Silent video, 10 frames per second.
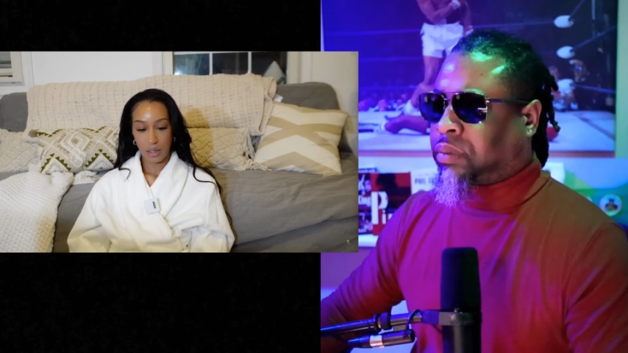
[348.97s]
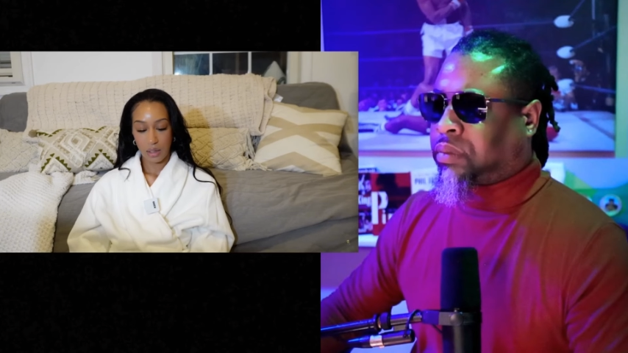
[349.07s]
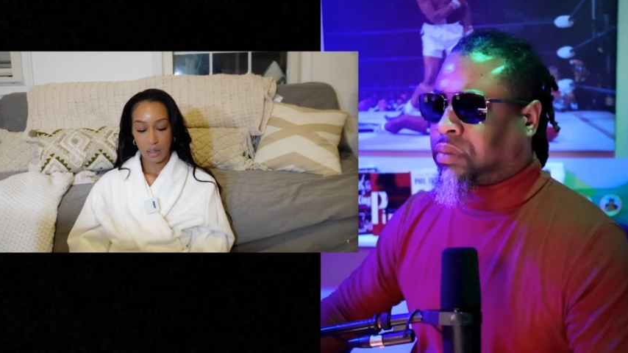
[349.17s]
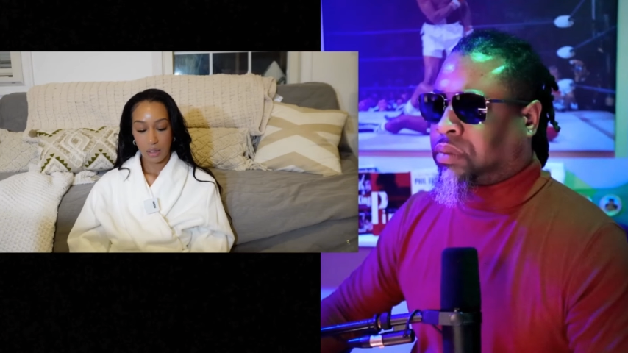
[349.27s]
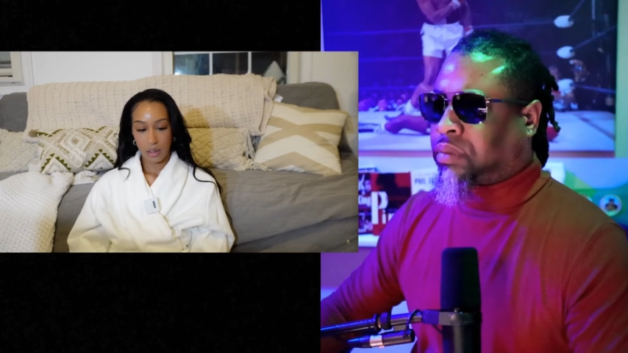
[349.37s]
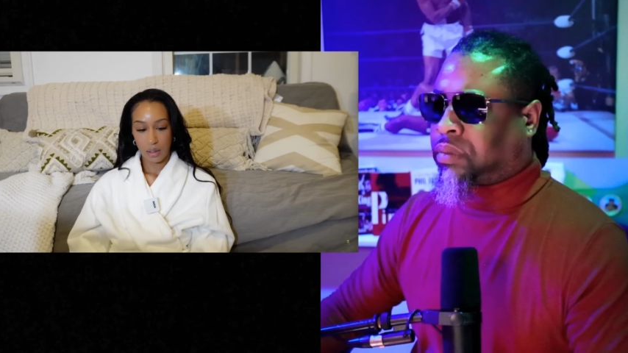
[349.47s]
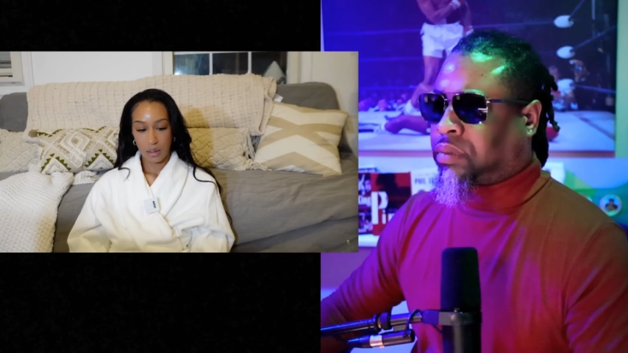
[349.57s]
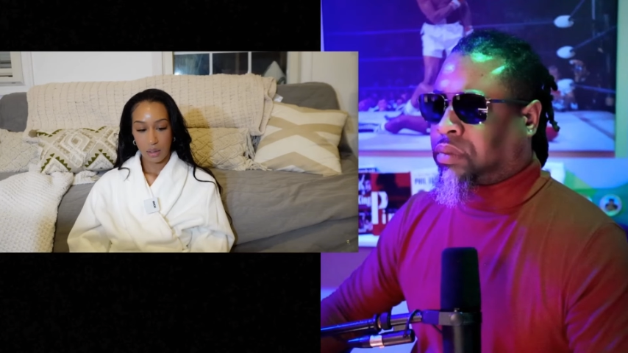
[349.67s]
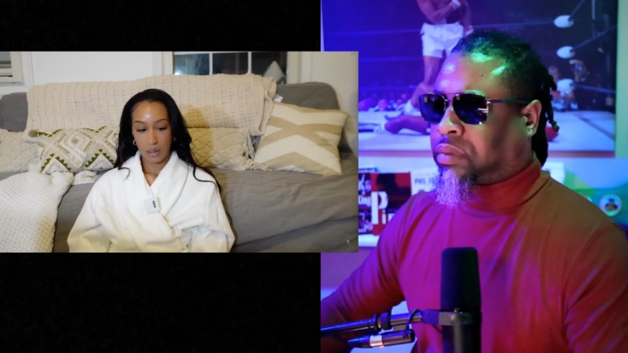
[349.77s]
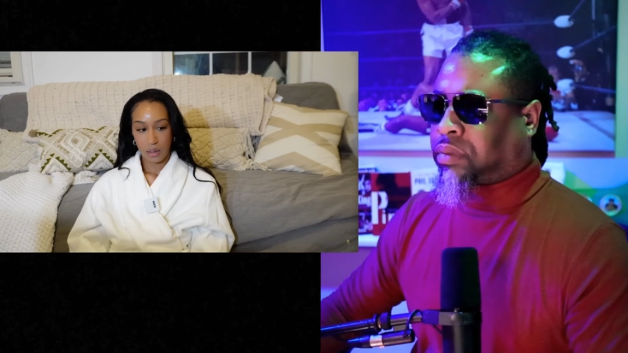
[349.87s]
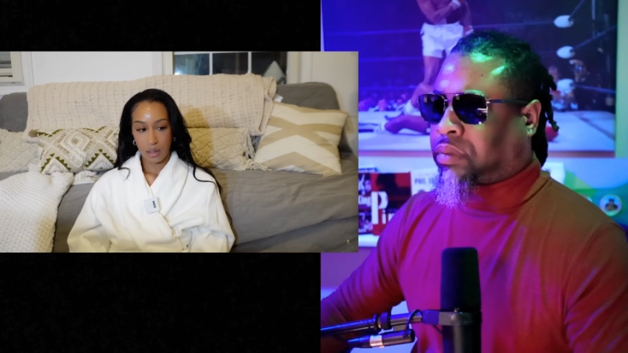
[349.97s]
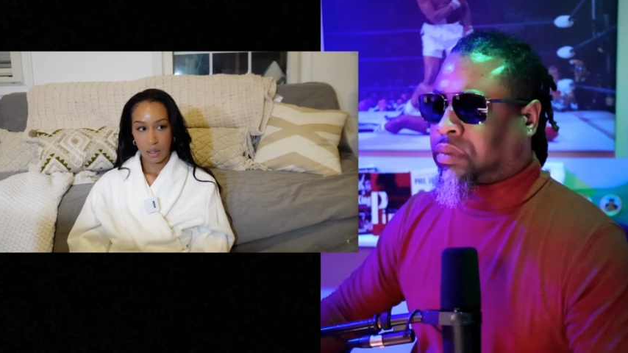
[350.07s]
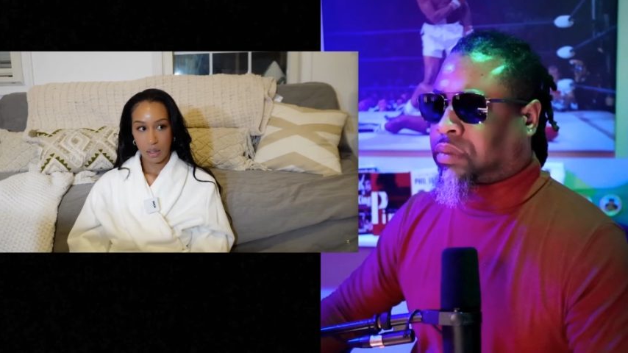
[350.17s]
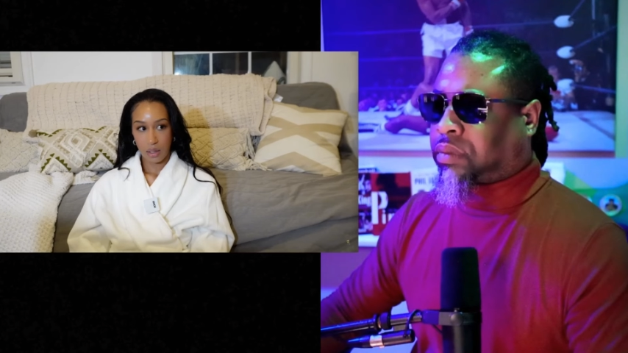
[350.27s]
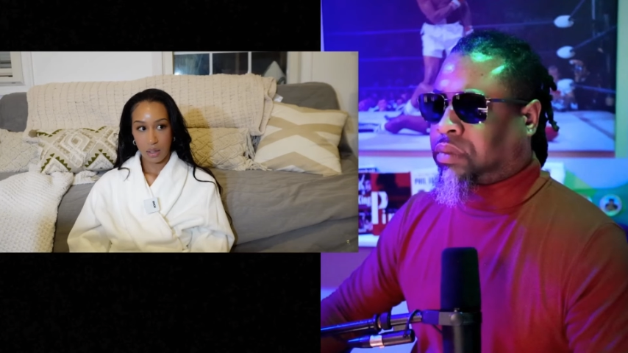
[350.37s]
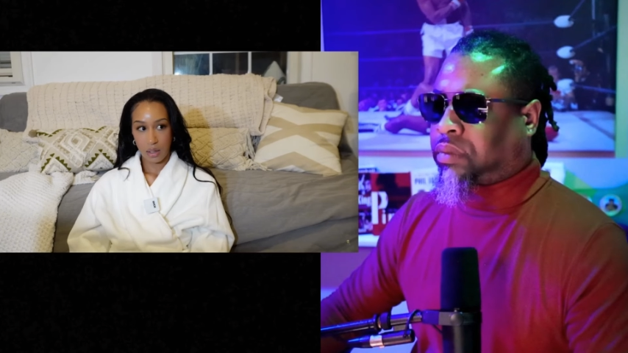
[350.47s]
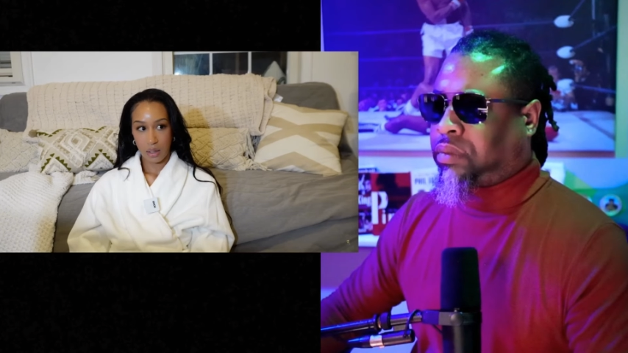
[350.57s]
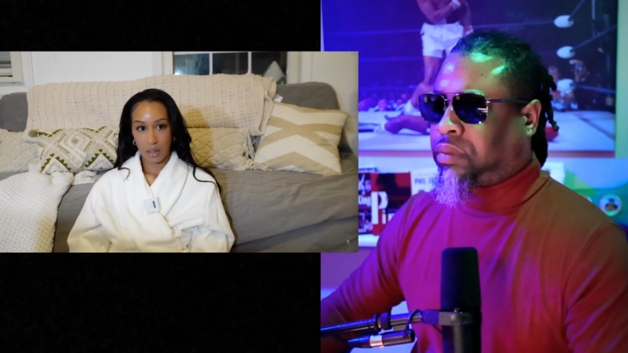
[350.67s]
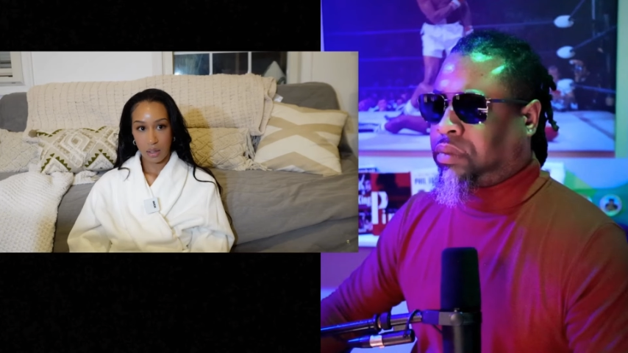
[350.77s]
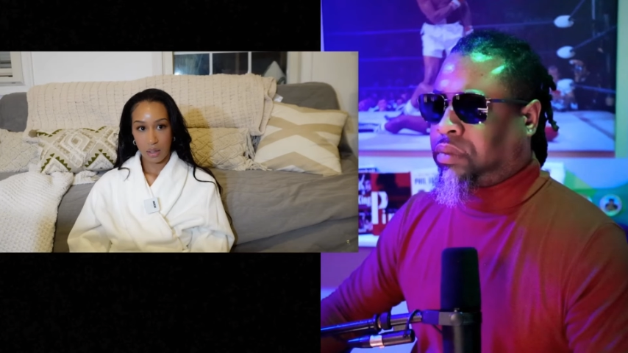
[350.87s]

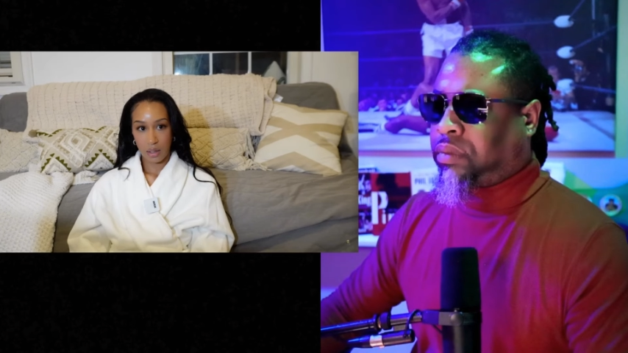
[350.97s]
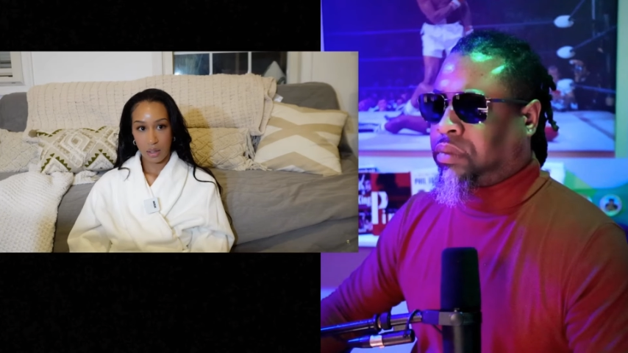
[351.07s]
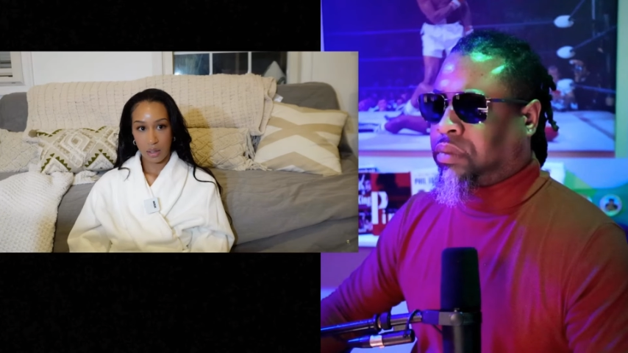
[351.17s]
Nobody speaks.